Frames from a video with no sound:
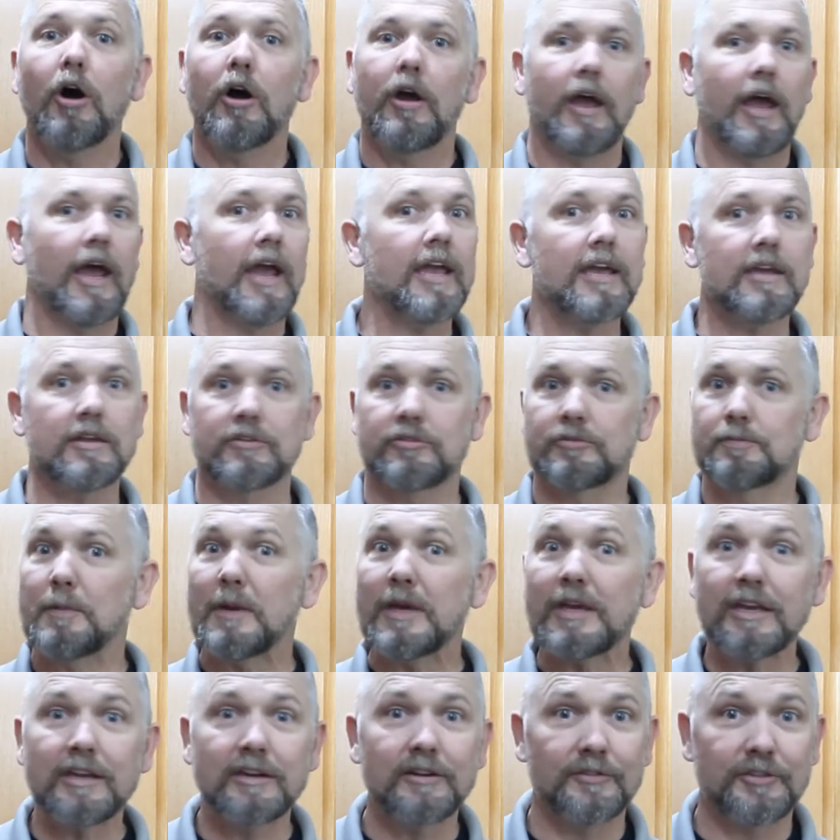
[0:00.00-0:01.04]
Hey,
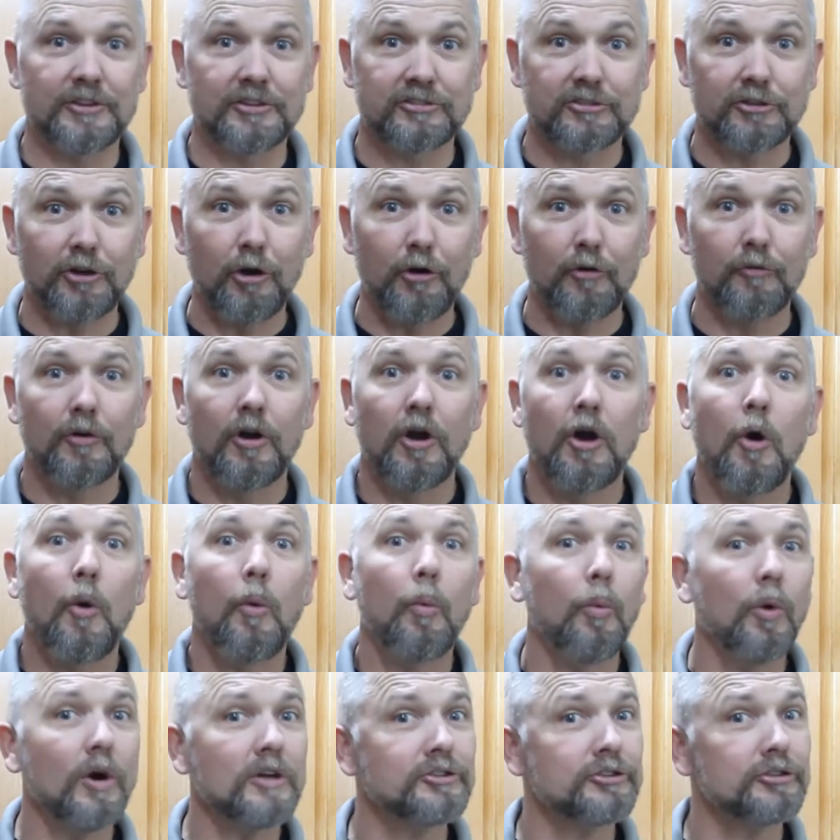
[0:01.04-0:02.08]
speaking of the stove,
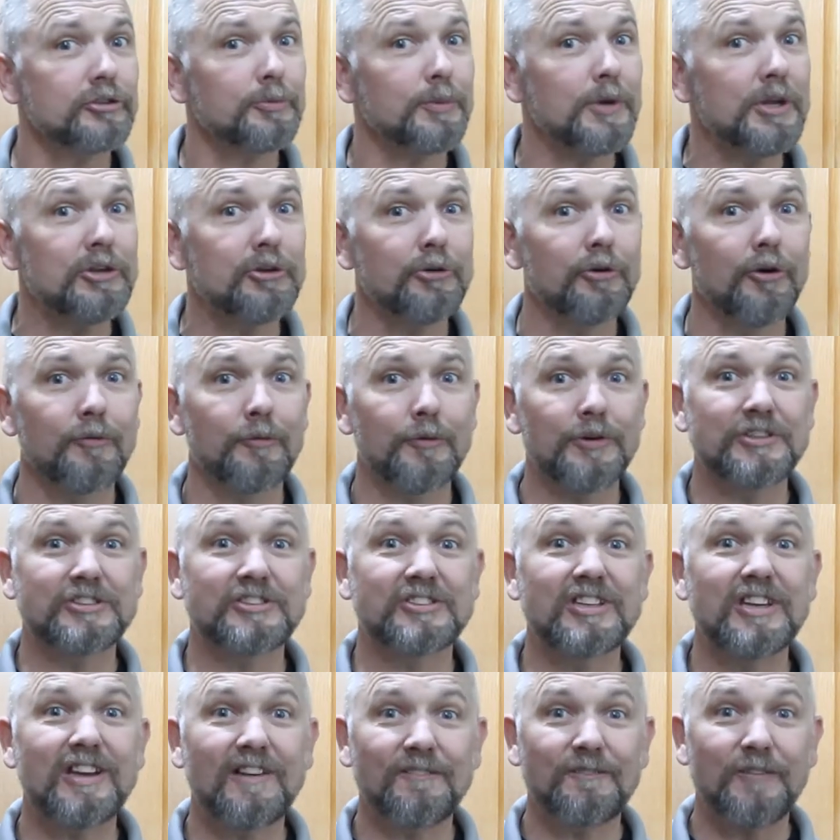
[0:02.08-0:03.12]
what should we do if we
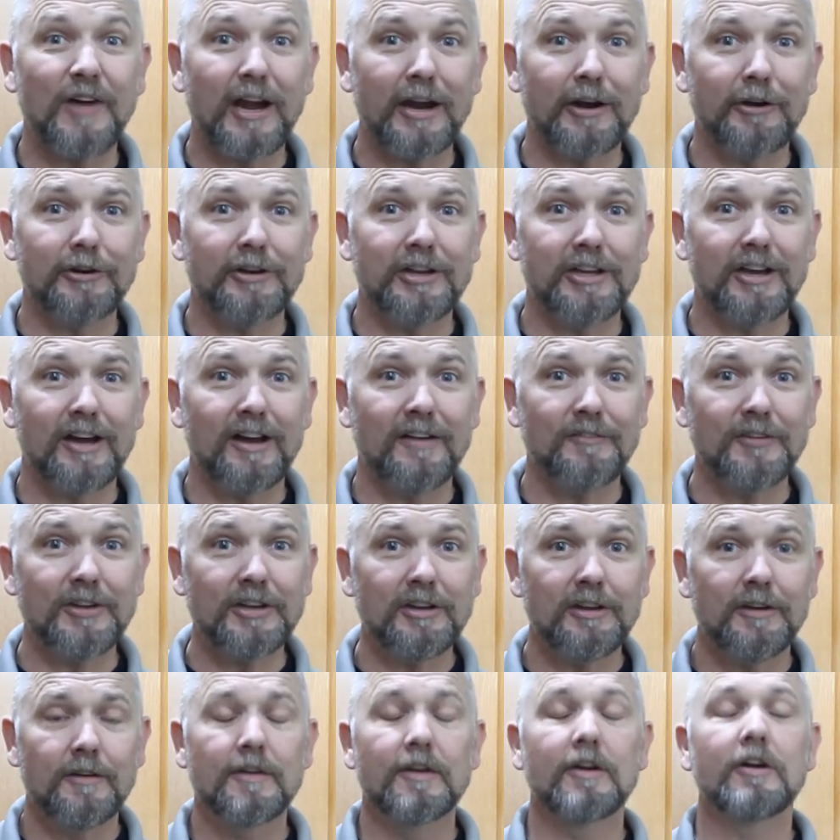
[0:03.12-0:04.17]
see a fire in the oven
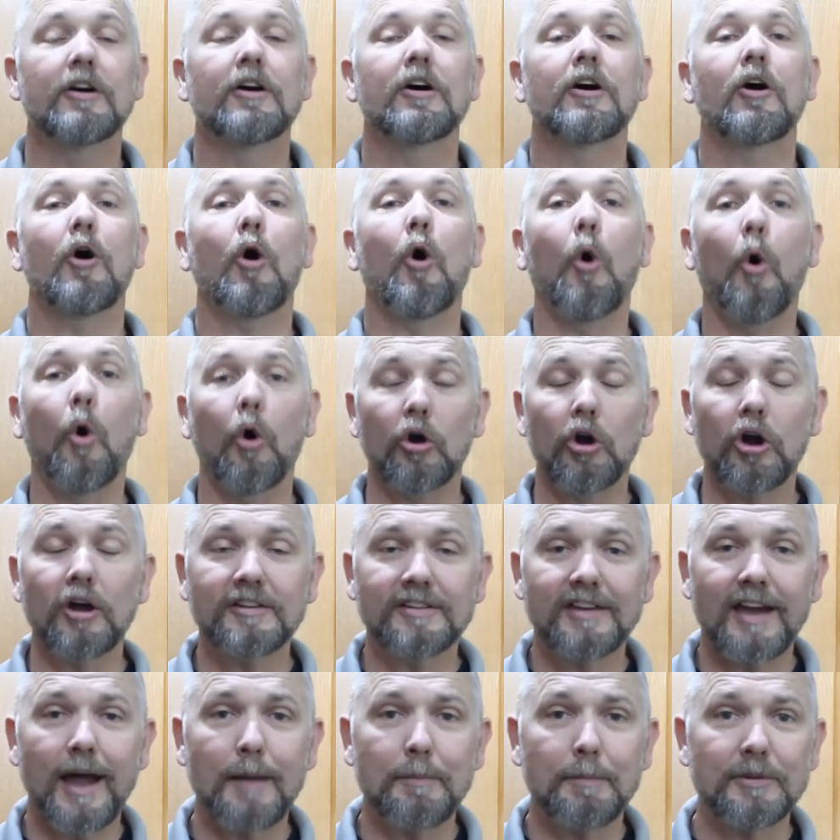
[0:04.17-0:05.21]
or on
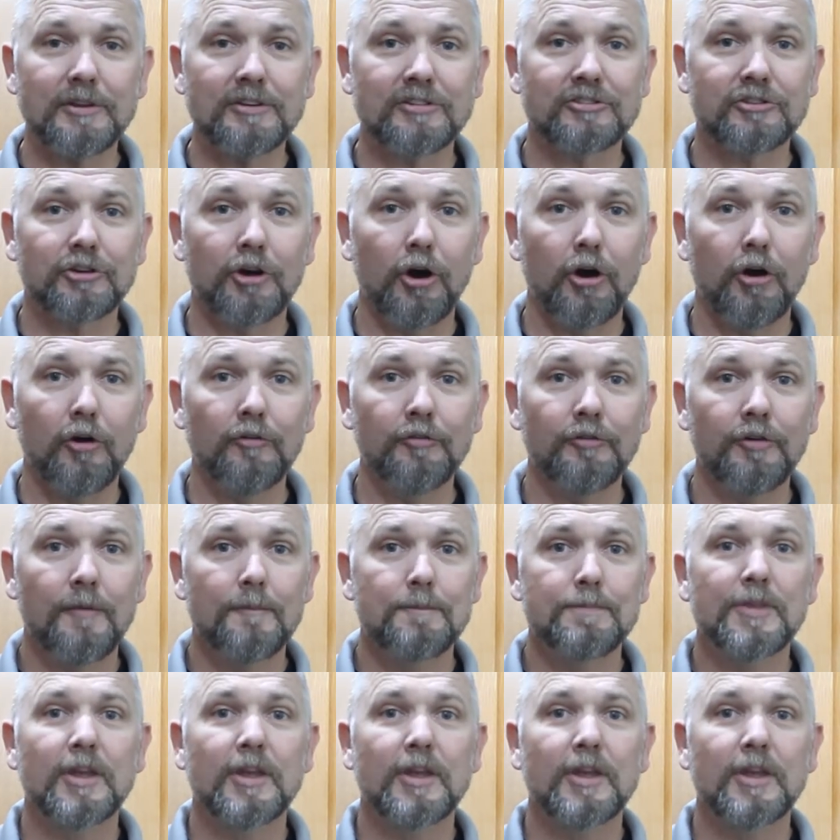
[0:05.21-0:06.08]
top of the stove?